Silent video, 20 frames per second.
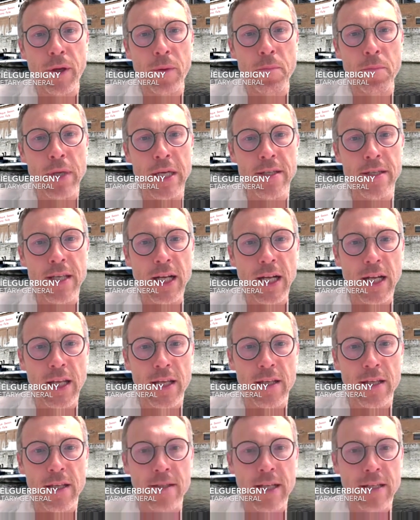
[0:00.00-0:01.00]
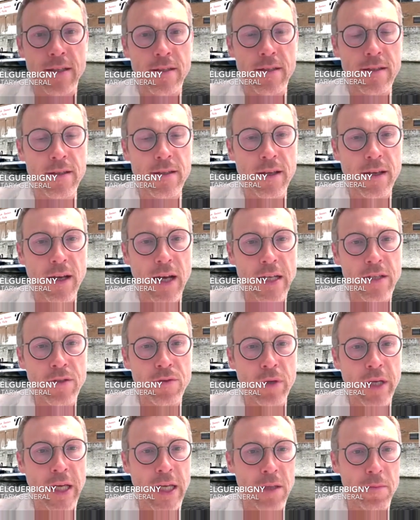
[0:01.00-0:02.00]
basically that's as you
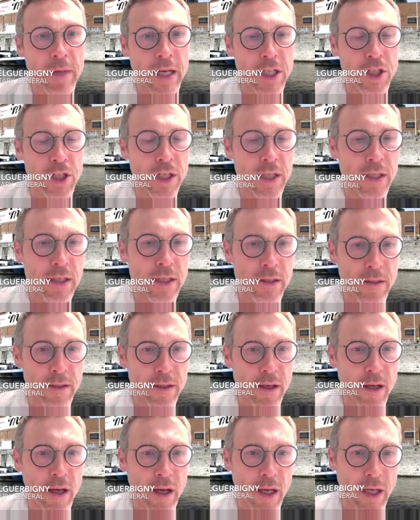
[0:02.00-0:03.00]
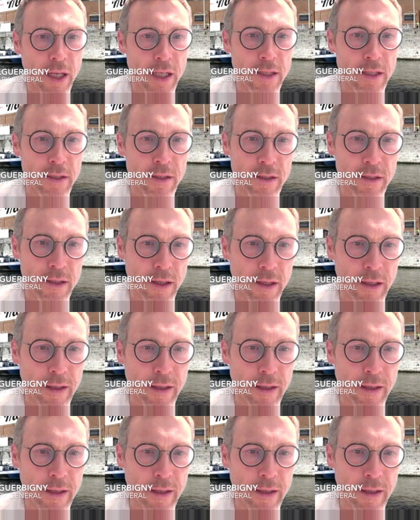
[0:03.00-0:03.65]
can imagine, it's